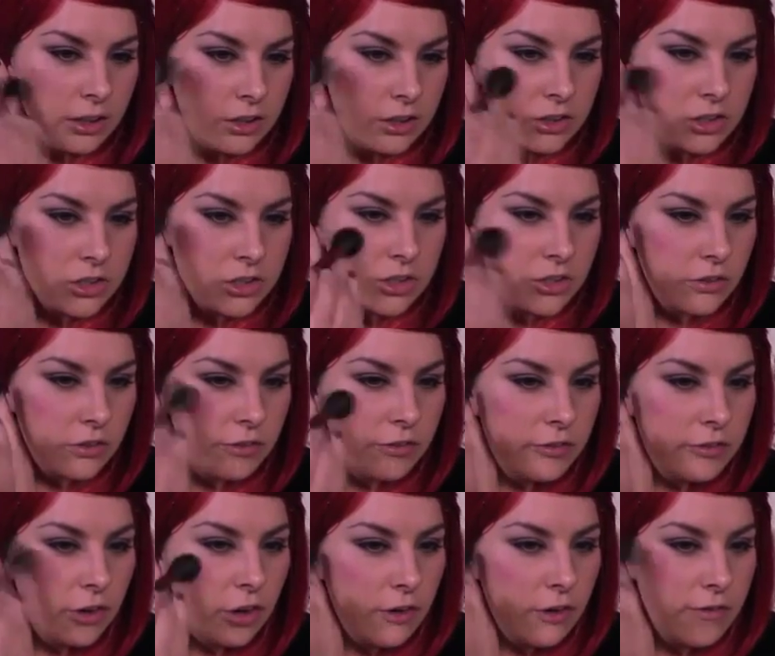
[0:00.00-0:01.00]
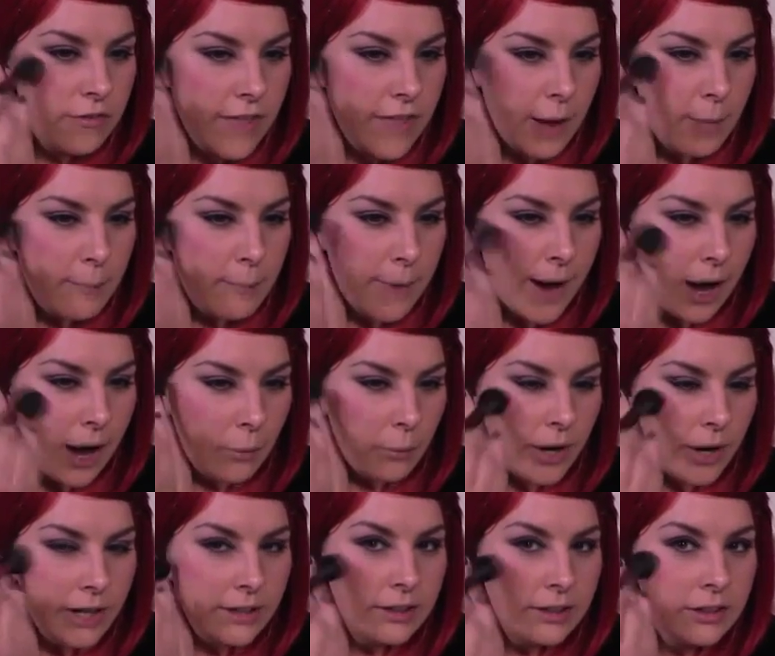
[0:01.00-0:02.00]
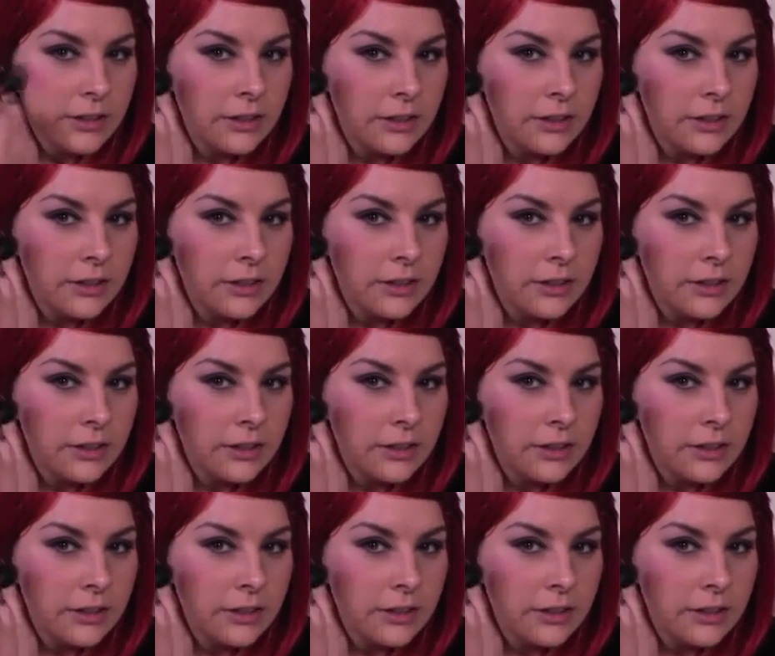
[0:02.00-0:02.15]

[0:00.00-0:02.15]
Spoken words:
just fluff that backward.